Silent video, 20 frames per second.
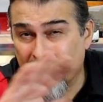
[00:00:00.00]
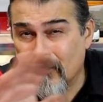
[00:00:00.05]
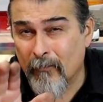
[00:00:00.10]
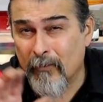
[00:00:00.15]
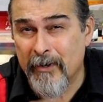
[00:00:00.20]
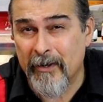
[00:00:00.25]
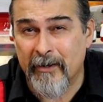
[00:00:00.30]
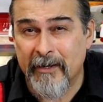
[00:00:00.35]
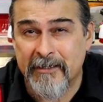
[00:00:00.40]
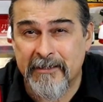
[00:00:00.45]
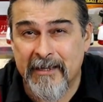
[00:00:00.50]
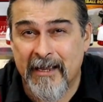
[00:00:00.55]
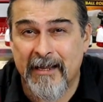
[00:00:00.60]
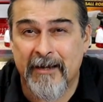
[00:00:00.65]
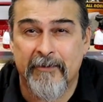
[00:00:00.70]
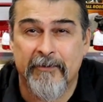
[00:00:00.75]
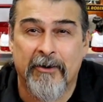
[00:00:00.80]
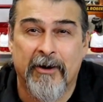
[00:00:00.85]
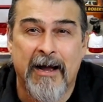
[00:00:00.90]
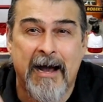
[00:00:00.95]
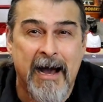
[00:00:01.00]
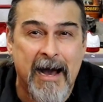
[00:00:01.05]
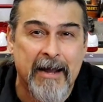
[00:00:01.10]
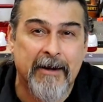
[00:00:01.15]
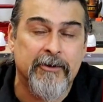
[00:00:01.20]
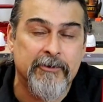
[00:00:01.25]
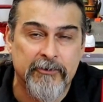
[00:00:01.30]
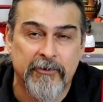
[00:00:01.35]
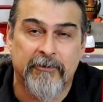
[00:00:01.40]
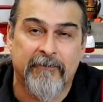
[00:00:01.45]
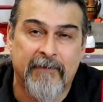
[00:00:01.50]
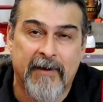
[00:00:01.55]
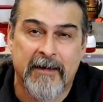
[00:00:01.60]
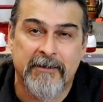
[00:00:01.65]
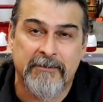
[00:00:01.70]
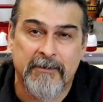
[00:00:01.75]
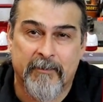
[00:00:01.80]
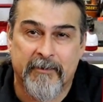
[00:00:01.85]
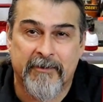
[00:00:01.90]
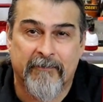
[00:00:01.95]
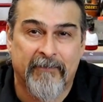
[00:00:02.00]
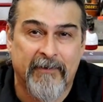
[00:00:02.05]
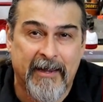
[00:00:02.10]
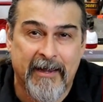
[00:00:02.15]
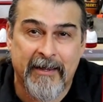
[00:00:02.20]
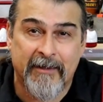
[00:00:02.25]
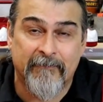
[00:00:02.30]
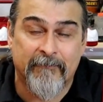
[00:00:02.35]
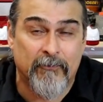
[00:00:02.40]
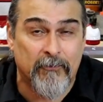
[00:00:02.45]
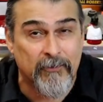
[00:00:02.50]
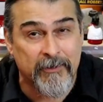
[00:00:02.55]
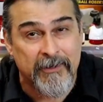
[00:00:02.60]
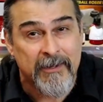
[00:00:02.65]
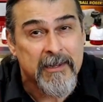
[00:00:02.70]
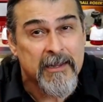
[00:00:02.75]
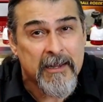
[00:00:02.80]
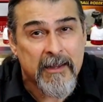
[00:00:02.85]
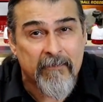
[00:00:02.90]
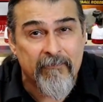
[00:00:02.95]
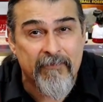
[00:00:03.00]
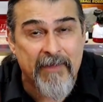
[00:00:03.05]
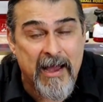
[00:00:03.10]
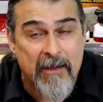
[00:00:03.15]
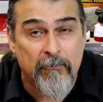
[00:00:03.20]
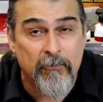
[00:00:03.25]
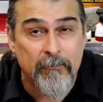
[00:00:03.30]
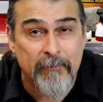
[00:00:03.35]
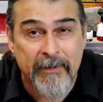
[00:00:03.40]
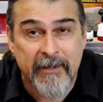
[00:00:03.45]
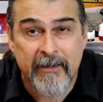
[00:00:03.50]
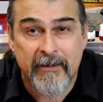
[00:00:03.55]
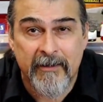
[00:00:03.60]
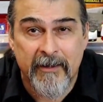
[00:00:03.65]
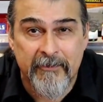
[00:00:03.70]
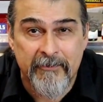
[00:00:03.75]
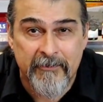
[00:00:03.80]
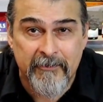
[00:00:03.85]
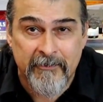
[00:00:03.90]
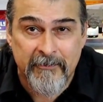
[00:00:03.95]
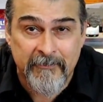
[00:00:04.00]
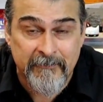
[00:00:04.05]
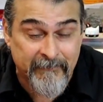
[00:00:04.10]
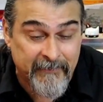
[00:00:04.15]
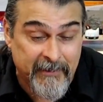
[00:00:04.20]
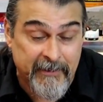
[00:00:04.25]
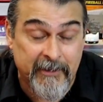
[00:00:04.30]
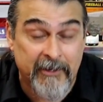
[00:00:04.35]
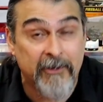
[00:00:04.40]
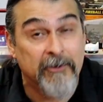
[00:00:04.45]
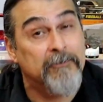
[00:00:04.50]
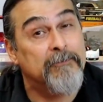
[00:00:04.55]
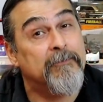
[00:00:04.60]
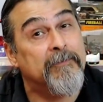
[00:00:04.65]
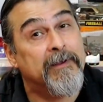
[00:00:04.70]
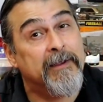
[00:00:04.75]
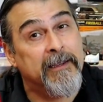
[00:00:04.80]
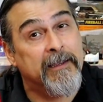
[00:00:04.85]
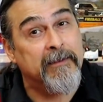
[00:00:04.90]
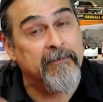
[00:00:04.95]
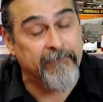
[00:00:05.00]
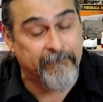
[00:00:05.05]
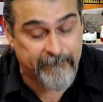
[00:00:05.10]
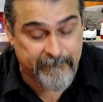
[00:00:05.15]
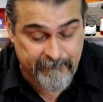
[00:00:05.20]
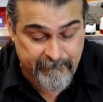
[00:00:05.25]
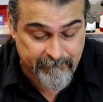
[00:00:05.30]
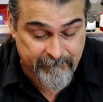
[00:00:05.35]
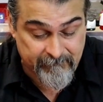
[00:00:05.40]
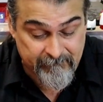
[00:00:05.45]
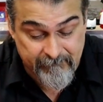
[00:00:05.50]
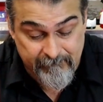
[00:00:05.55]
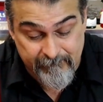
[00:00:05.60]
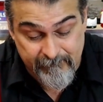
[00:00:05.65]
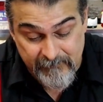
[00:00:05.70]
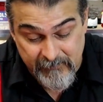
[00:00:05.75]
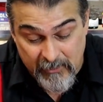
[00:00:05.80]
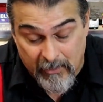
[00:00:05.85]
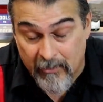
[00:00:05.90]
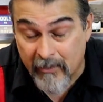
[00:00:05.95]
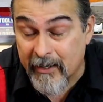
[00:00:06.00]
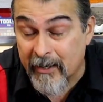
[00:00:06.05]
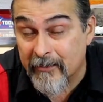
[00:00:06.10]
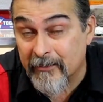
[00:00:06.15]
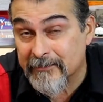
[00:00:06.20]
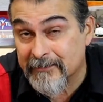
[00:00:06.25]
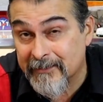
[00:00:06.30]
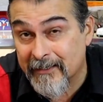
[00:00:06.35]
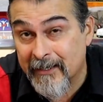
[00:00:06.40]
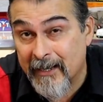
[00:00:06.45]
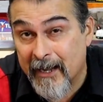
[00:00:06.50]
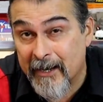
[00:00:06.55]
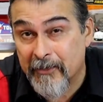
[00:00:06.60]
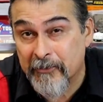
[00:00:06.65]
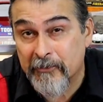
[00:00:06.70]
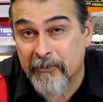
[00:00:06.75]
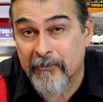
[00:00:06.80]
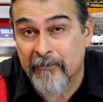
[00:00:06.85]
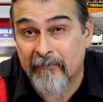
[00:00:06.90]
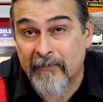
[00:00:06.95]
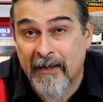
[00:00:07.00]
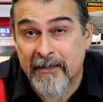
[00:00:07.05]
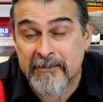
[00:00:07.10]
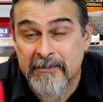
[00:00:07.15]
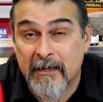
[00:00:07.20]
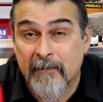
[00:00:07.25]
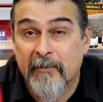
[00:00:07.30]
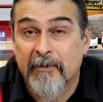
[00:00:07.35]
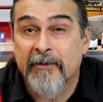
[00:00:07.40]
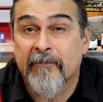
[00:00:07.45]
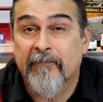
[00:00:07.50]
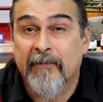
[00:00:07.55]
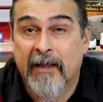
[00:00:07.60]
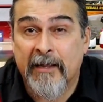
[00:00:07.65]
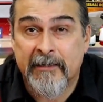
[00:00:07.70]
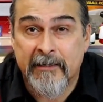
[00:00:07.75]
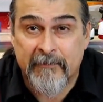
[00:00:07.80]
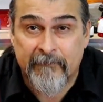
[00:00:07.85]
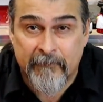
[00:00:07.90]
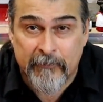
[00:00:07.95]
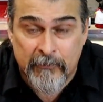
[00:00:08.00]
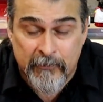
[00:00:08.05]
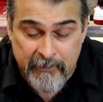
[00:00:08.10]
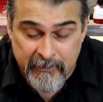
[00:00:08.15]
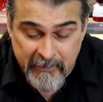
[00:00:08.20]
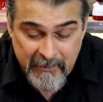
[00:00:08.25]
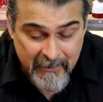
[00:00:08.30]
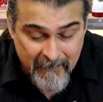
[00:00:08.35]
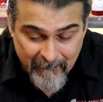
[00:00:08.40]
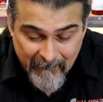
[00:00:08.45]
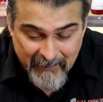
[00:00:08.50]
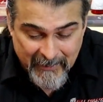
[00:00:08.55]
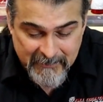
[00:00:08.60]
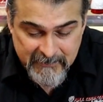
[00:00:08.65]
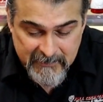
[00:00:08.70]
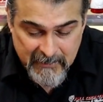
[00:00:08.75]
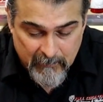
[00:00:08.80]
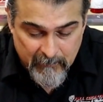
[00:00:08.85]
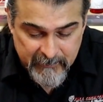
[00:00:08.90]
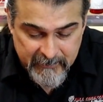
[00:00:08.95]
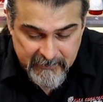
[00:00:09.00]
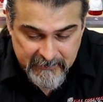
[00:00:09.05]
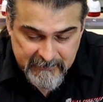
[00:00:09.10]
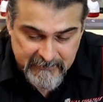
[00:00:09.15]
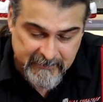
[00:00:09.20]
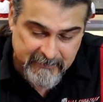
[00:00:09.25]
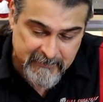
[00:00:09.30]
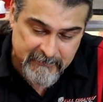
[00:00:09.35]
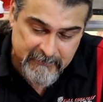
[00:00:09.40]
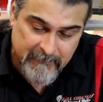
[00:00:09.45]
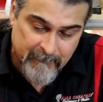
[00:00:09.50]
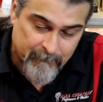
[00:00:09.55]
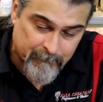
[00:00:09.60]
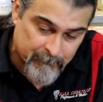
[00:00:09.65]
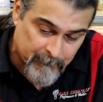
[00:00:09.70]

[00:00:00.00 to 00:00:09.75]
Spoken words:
We don't need to get in there how to do a valve job on a flathead Ford. That will be another video if y'all care to see how to do a valve job on a flathead Ford. That's not what this is.